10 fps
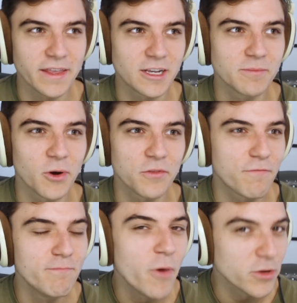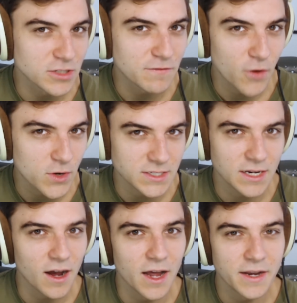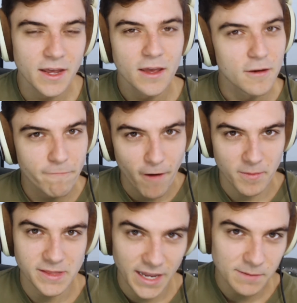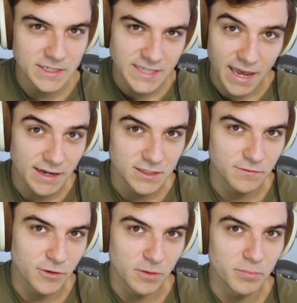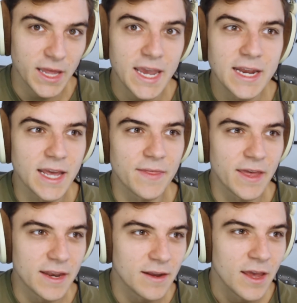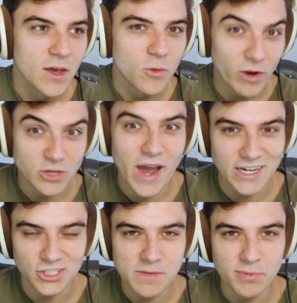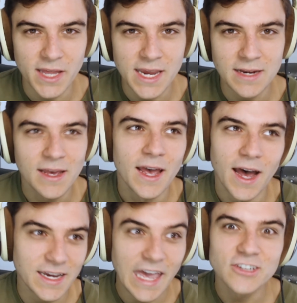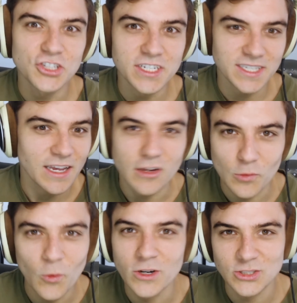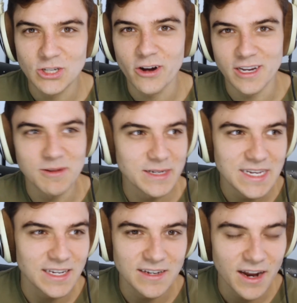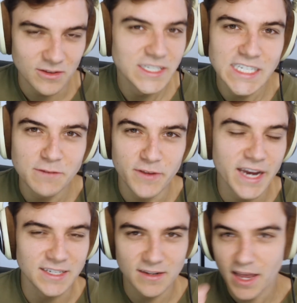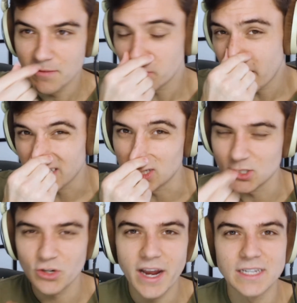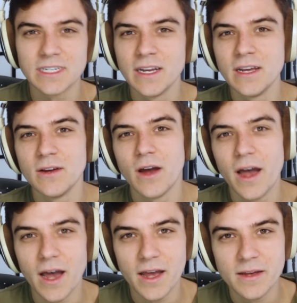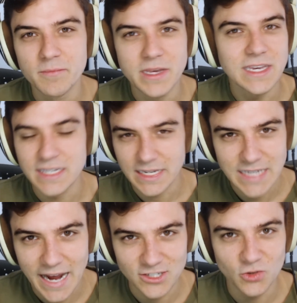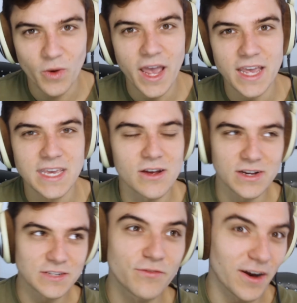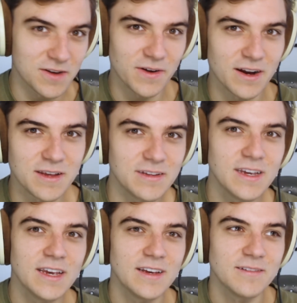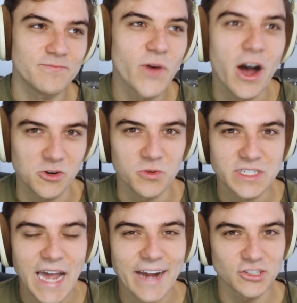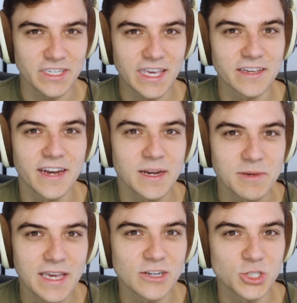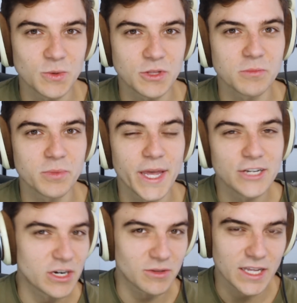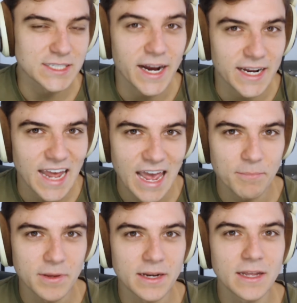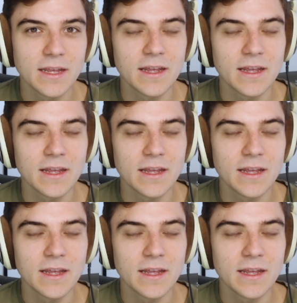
Like you're both mostly focusing on farming the enemy tanks for blade, and then when you actually blade, a Genji is like your worst target because he can not only deflect and, and block your strikes, uh, but he can like dash away. You know, very, very awkward to actually kill an enemy Genji with your blade. Generally, that's not going to happen.